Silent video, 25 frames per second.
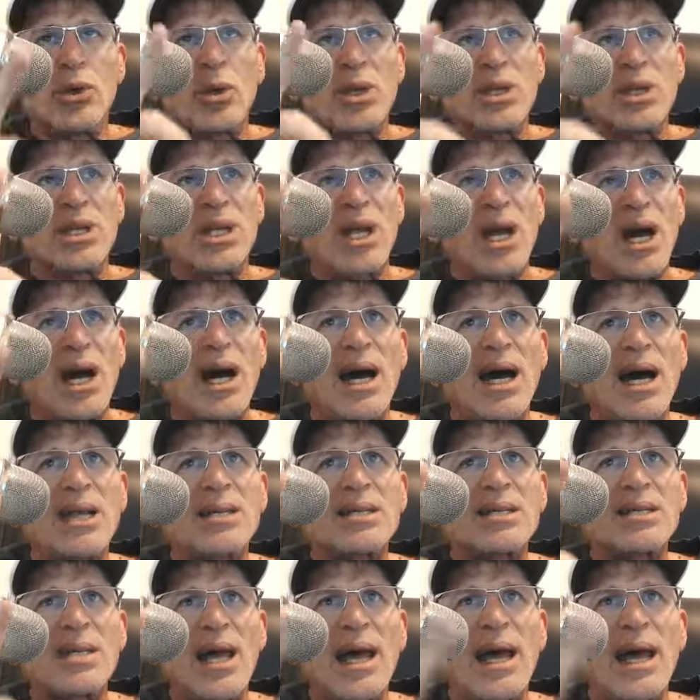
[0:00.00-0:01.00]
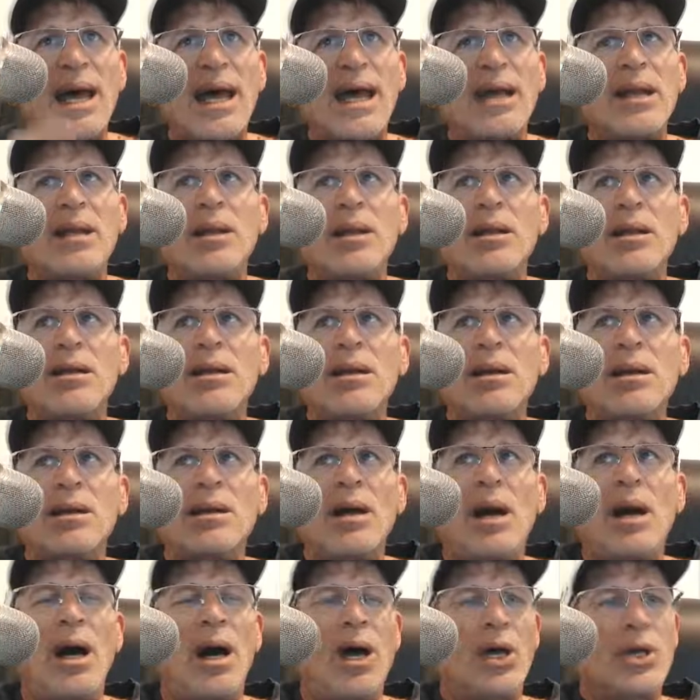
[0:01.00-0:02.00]
KOSS at
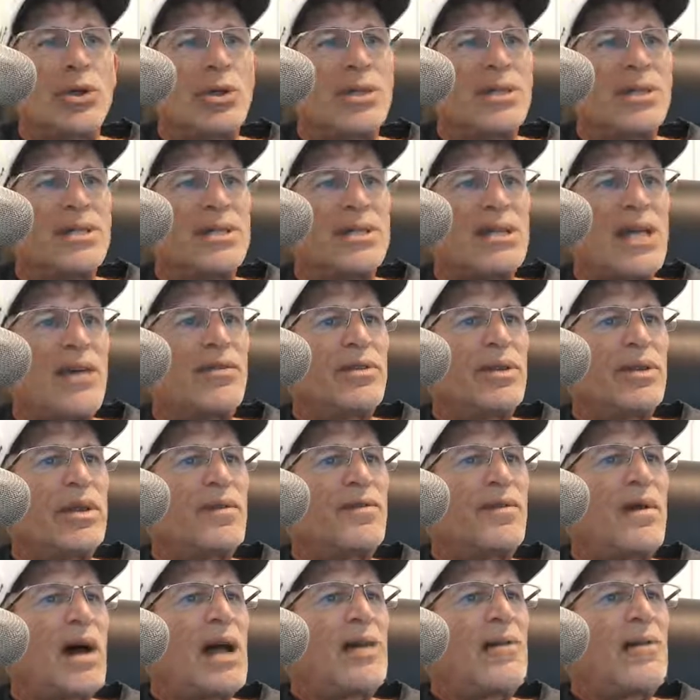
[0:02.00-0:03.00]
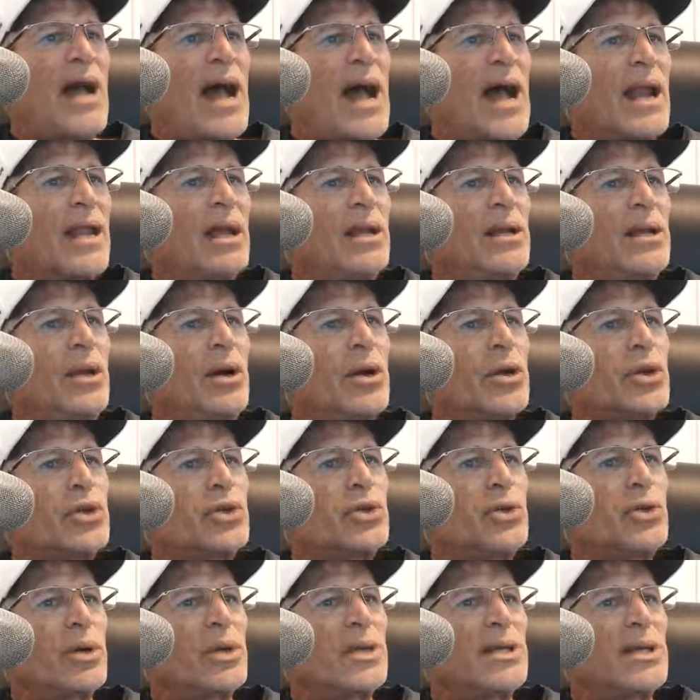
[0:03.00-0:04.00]
175? How did I know to
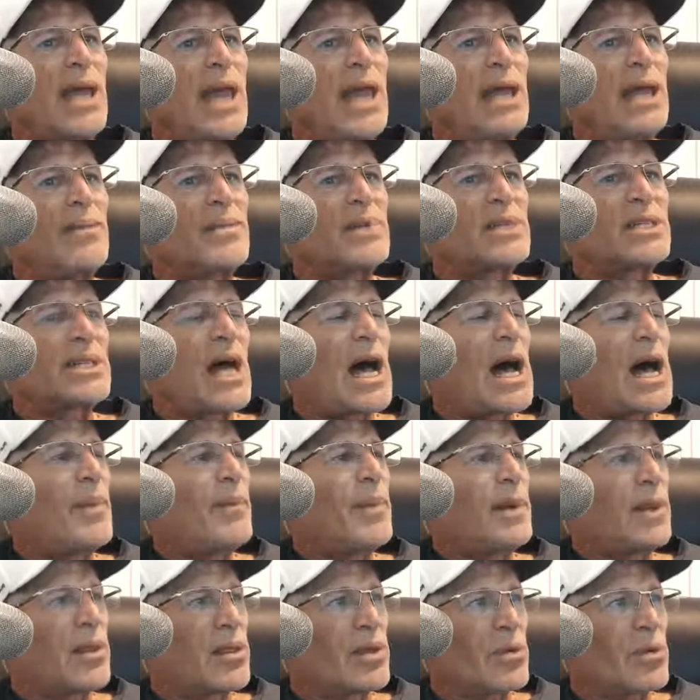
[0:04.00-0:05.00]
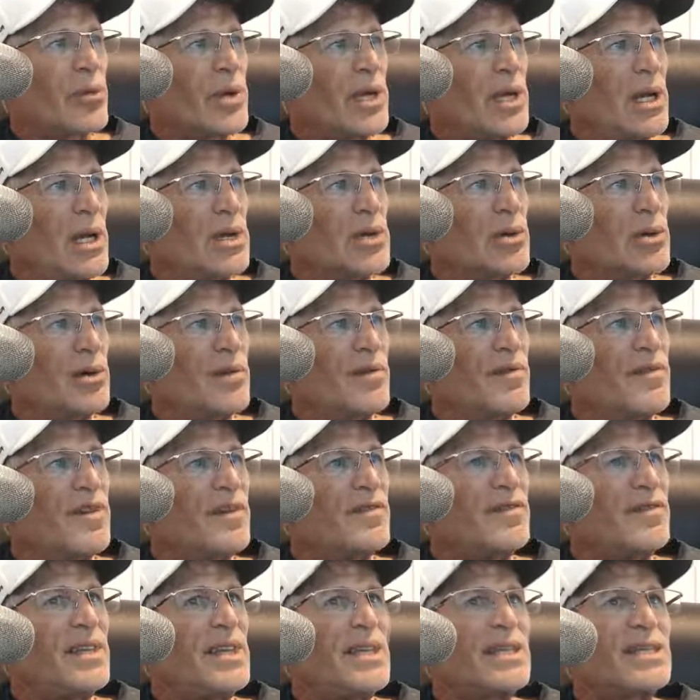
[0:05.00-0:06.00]
short GameStop at
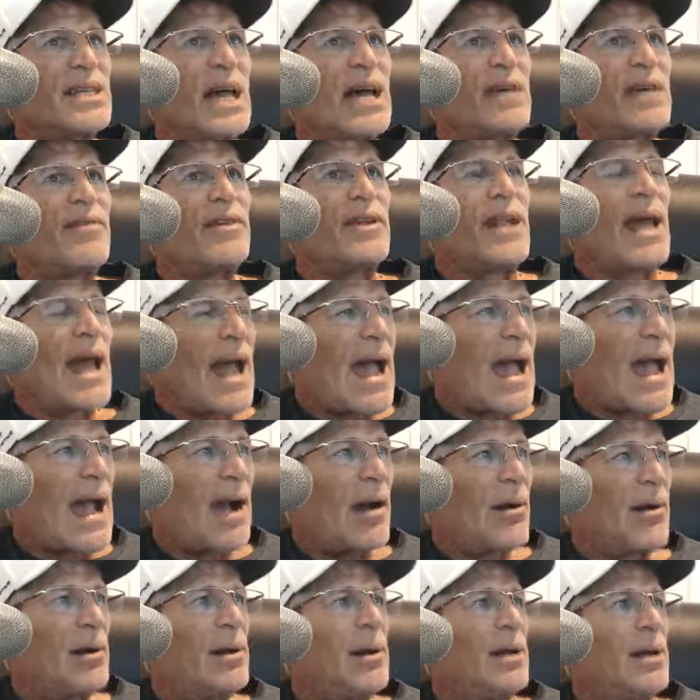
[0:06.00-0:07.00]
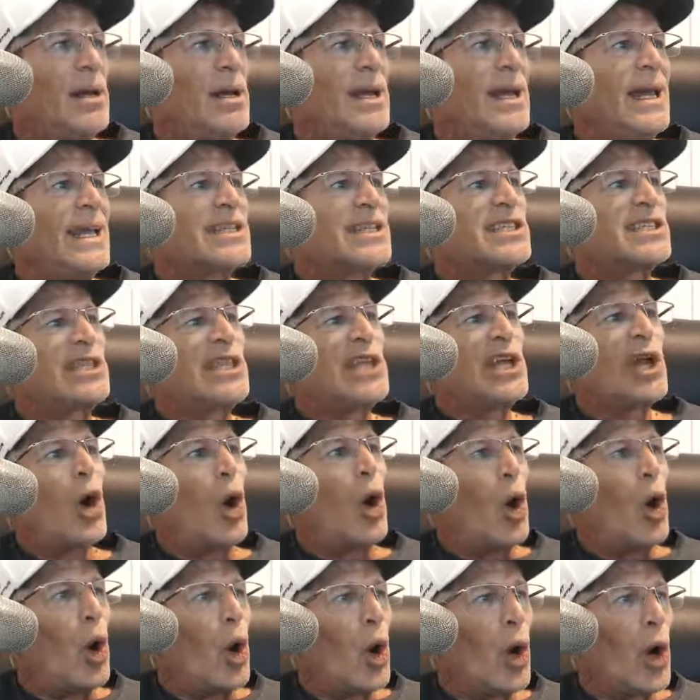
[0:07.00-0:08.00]
357? How? It's the
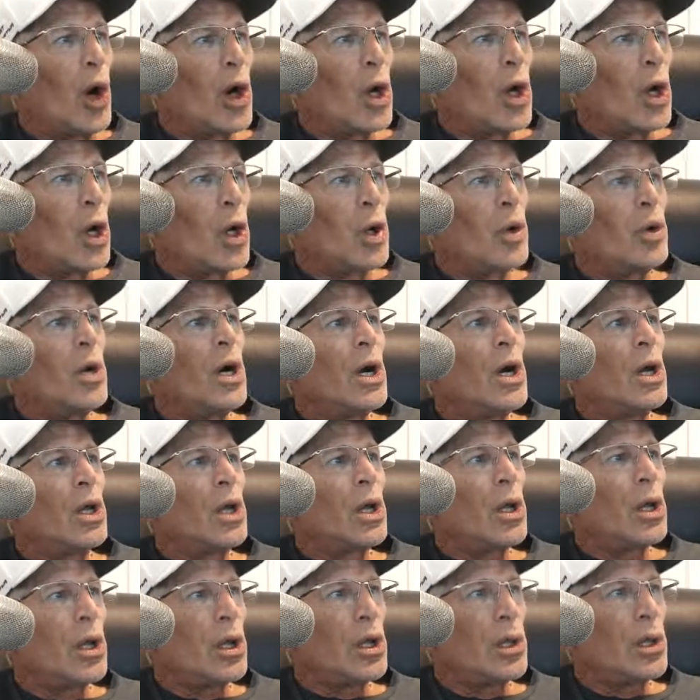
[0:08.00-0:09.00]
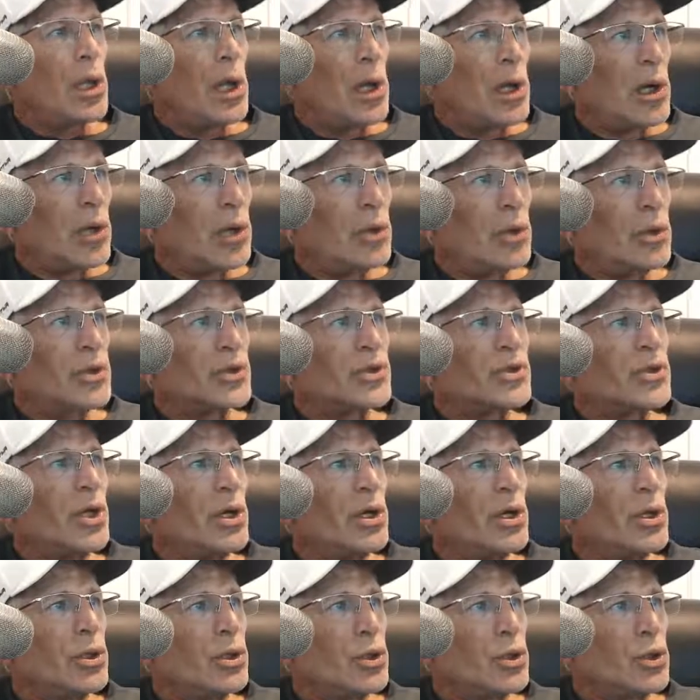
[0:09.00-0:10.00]
auto close
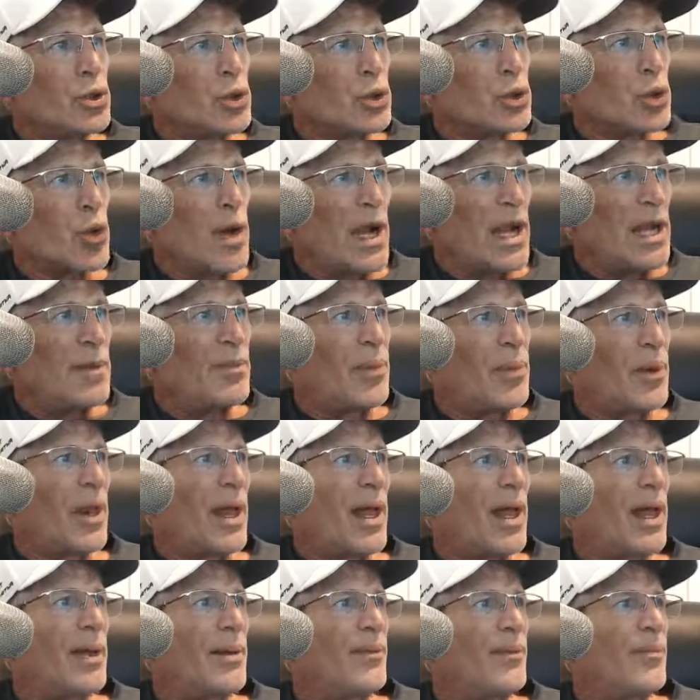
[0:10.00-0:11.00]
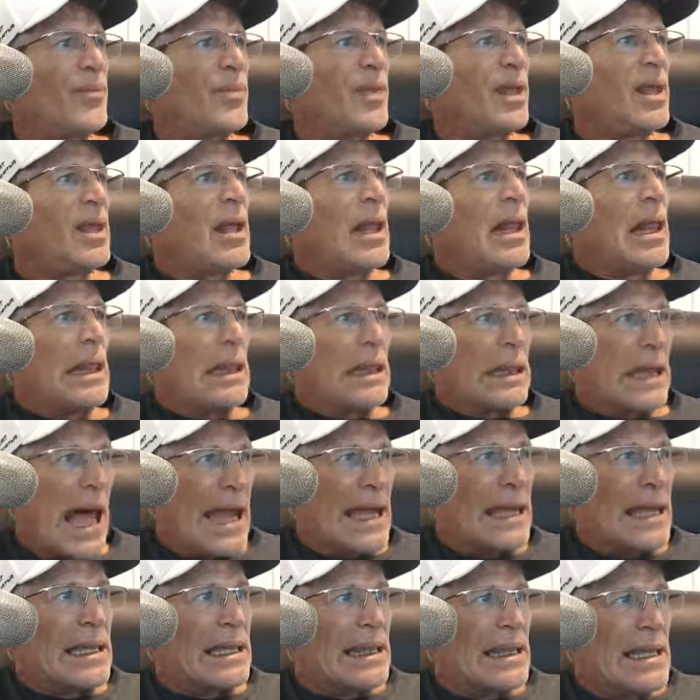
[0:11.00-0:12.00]
trade play.
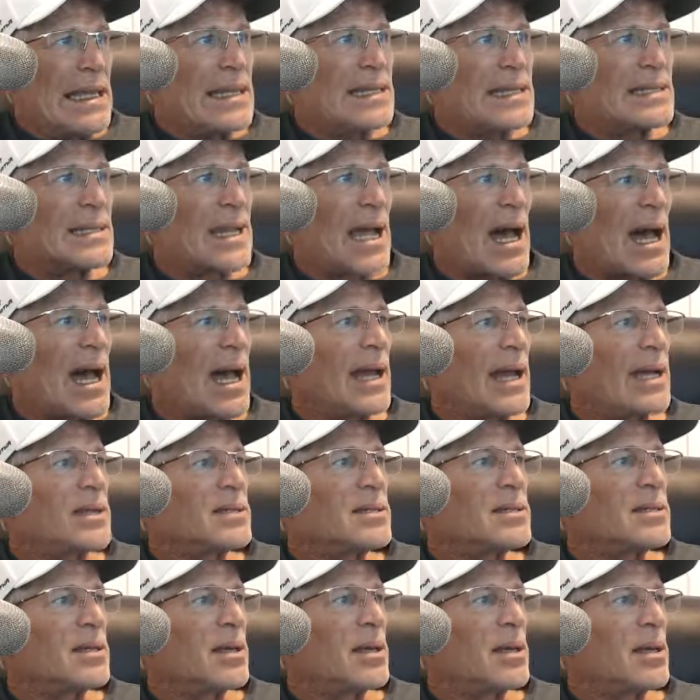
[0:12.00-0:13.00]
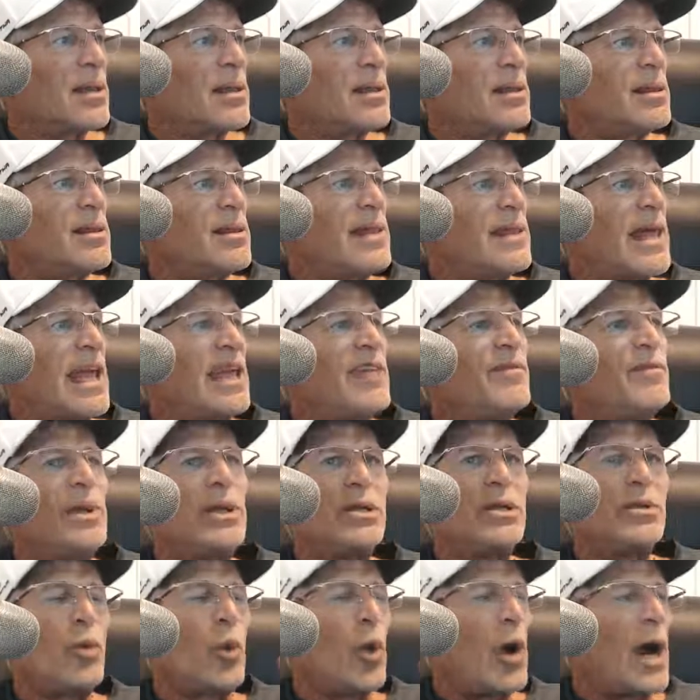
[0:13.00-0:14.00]
Like these guys, they've
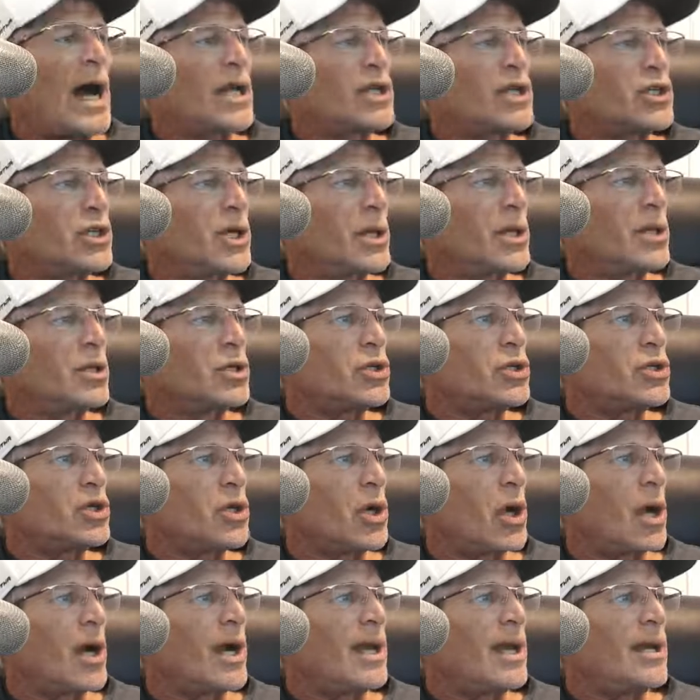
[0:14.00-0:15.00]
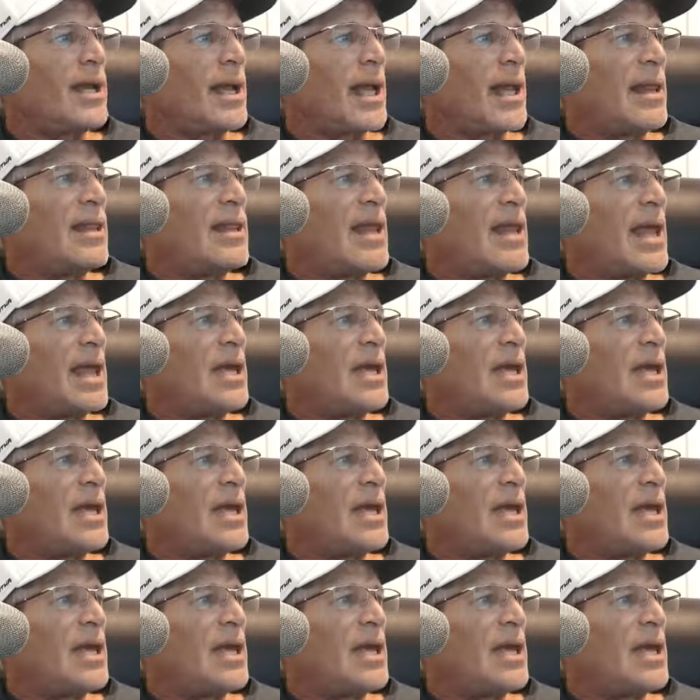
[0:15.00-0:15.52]
been watching the chart and they